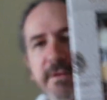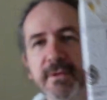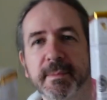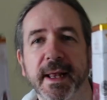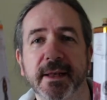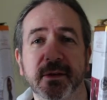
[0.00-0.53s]
So I
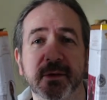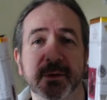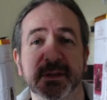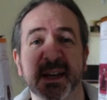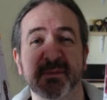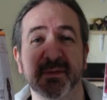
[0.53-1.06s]
plan to do a
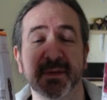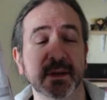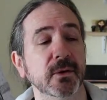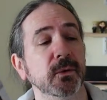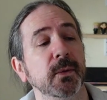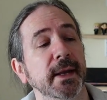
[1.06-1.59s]
separate
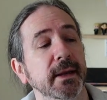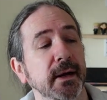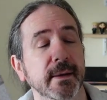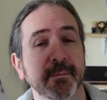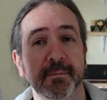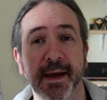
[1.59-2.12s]
video when
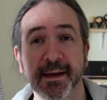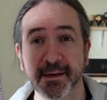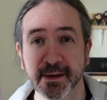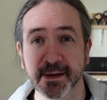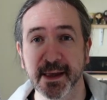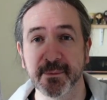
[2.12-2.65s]
I'm
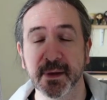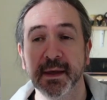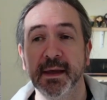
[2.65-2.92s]
painting them.